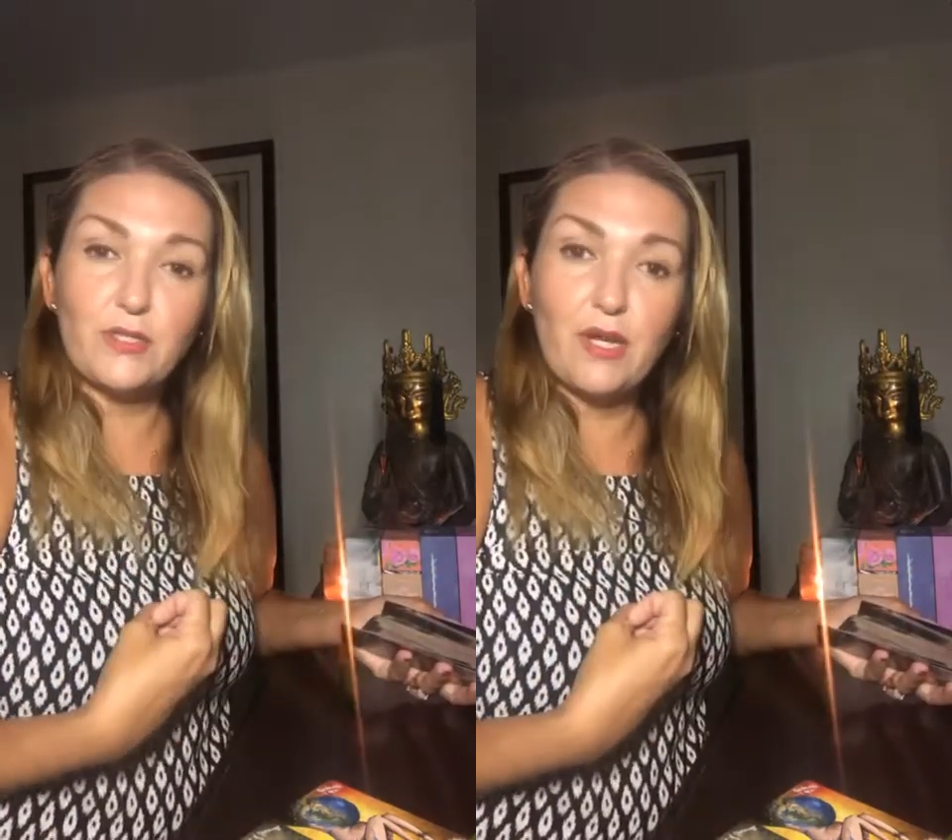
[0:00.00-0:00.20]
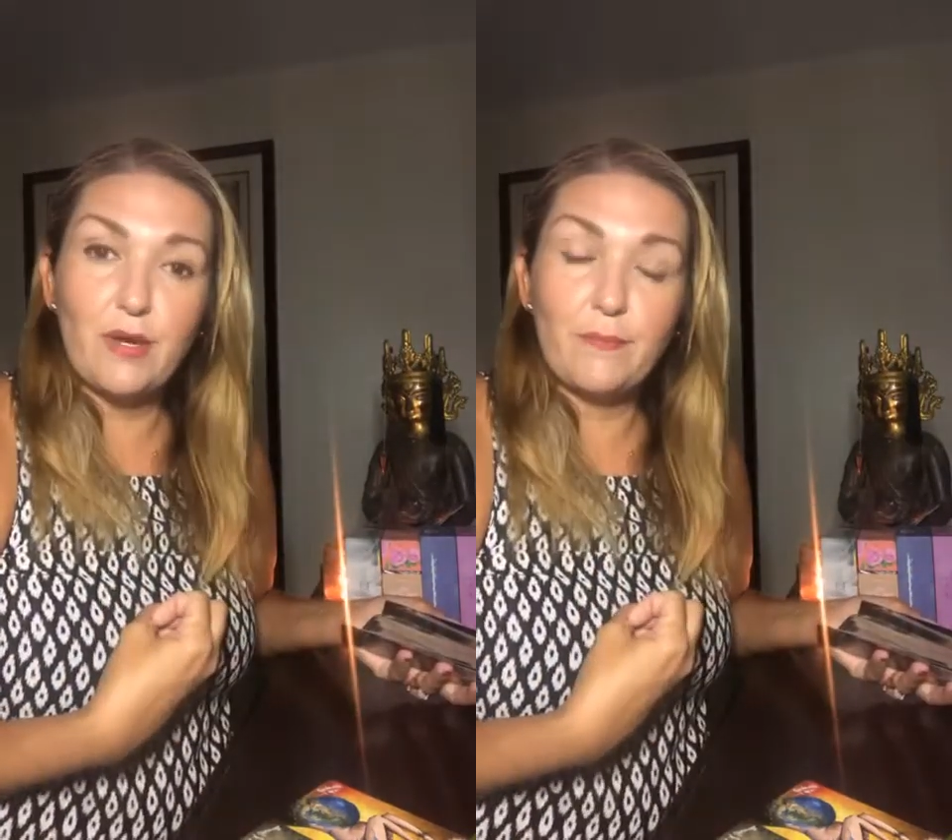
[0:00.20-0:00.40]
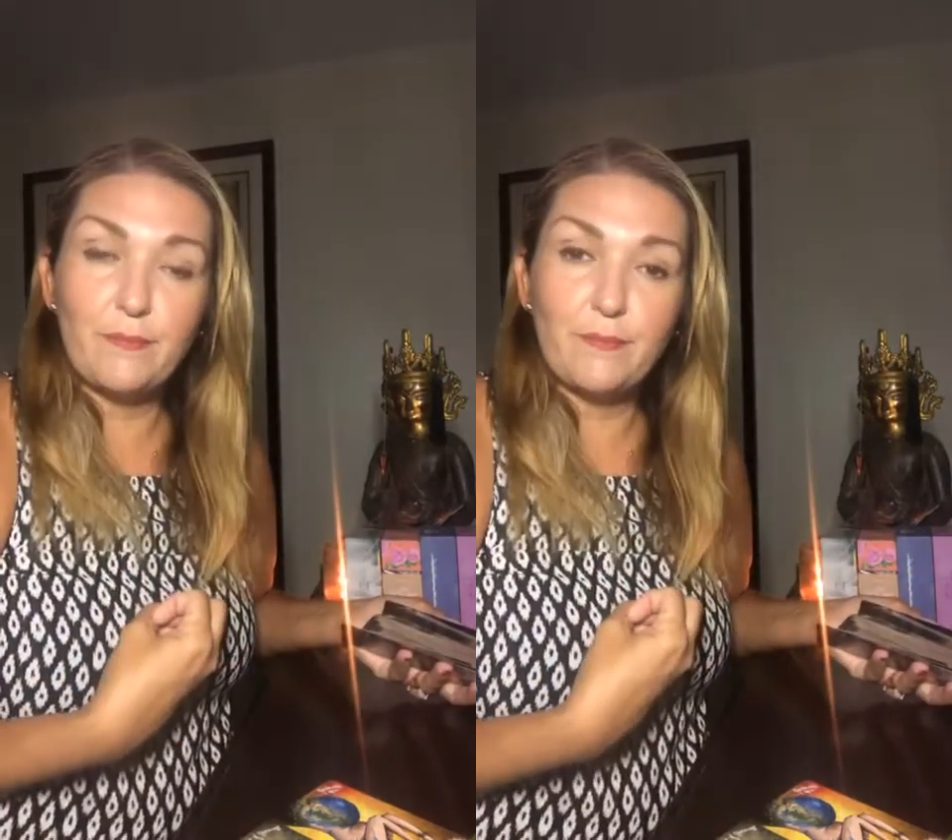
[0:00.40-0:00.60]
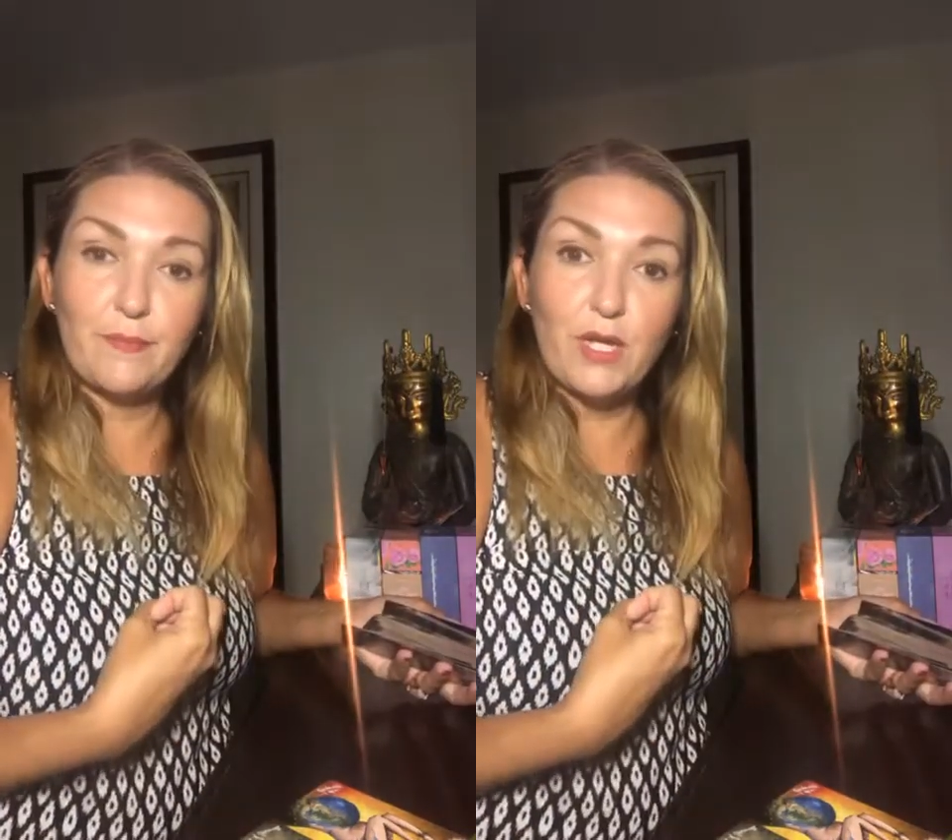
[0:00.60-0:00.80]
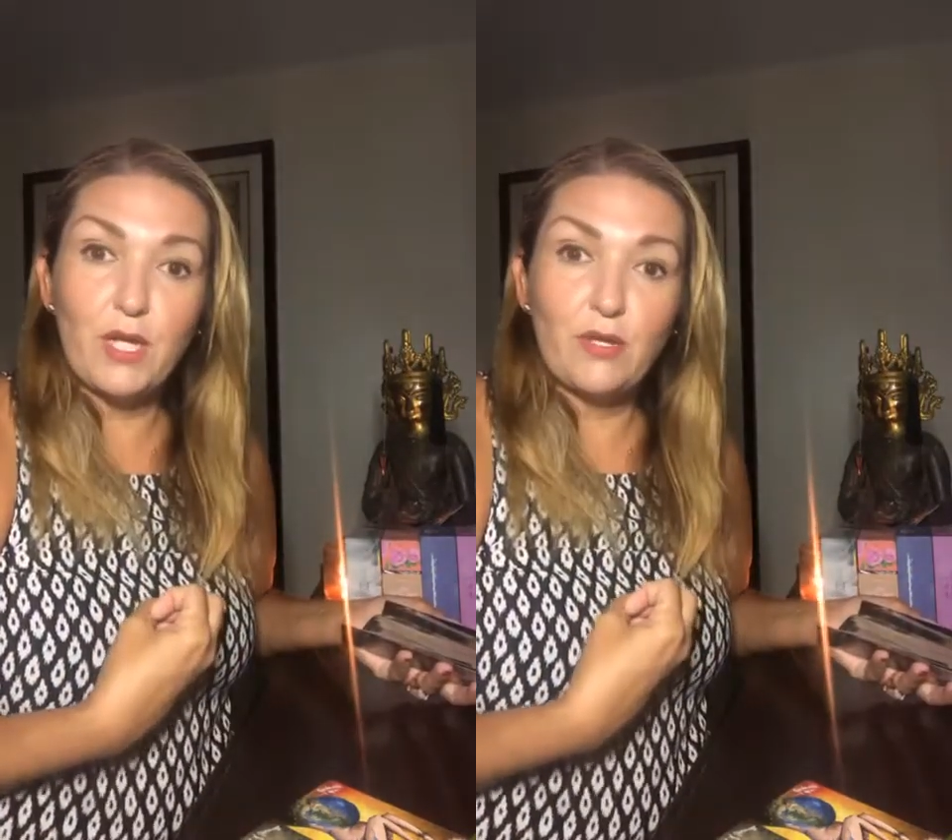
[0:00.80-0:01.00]
come
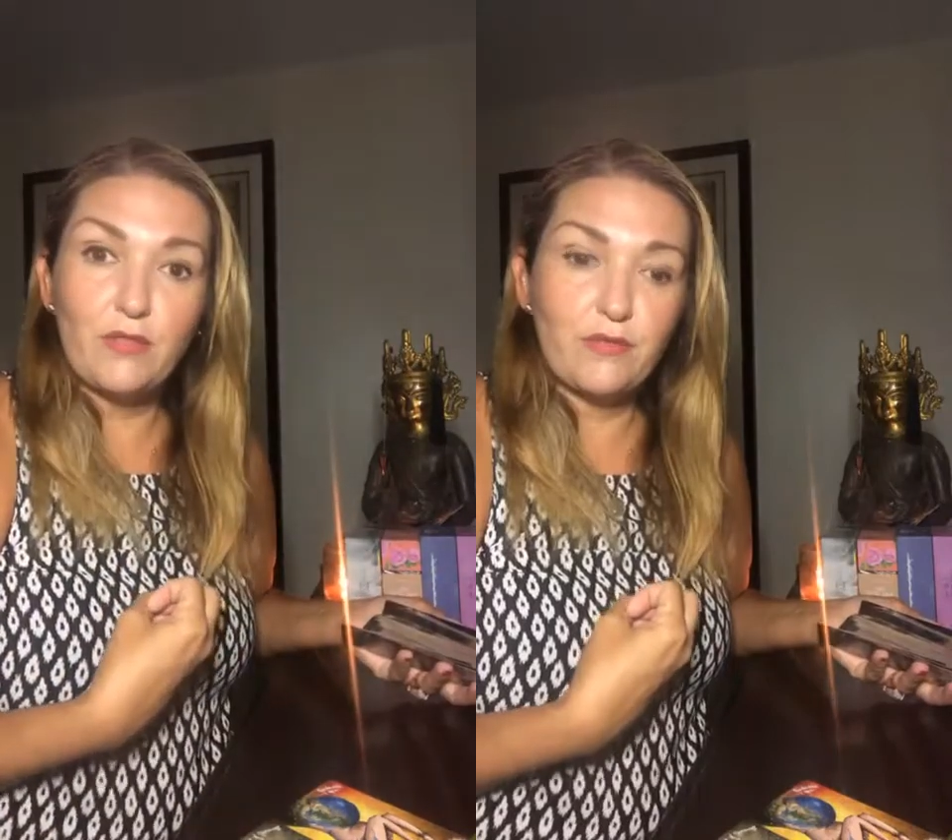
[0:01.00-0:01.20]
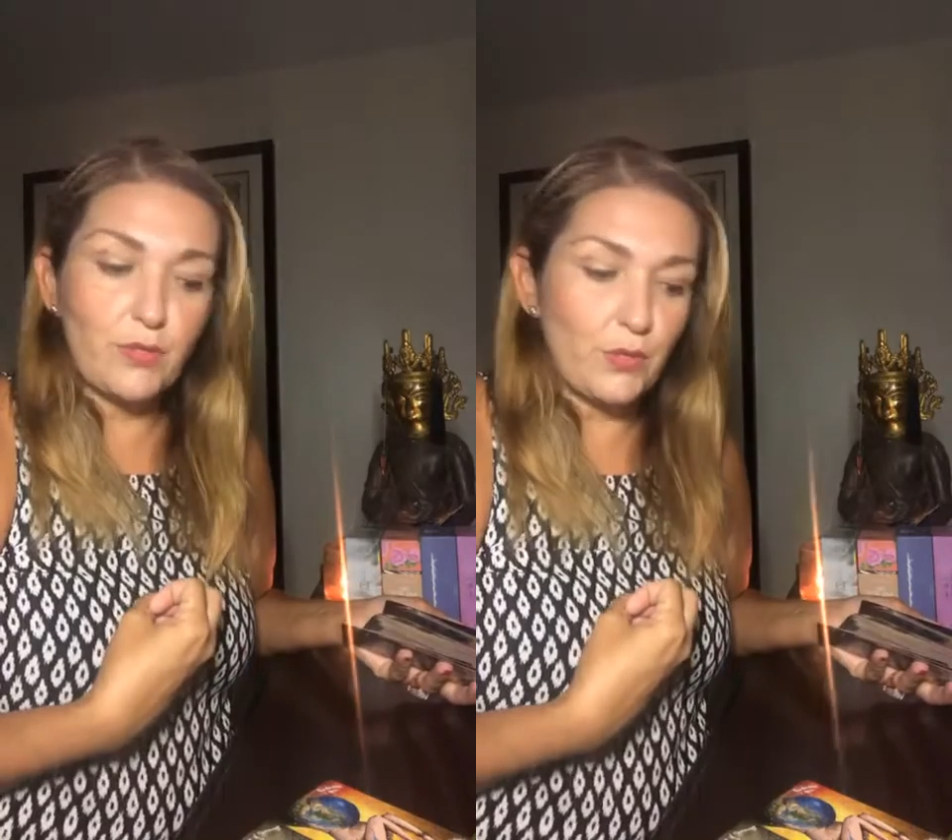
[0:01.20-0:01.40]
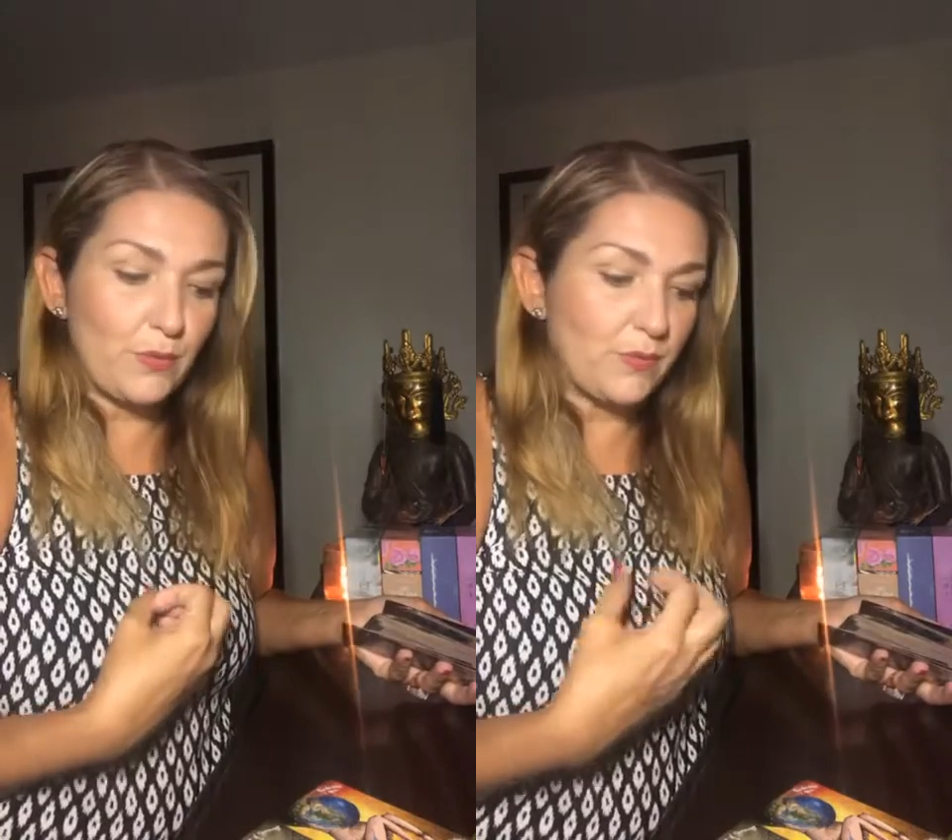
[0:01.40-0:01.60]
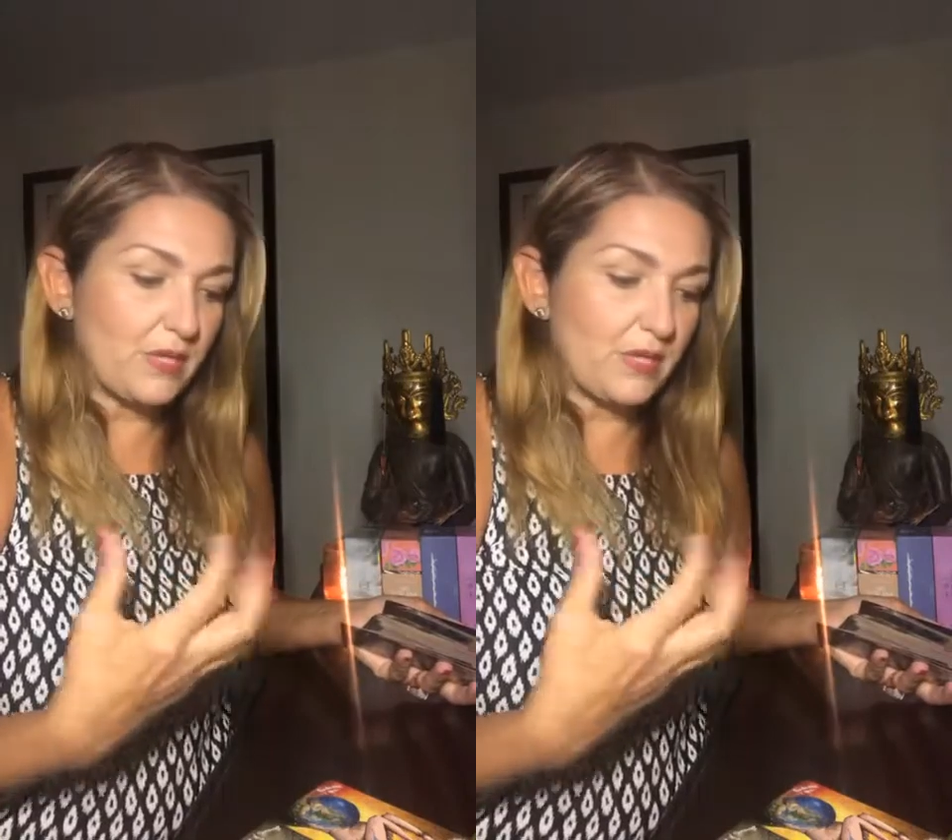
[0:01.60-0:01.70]
through.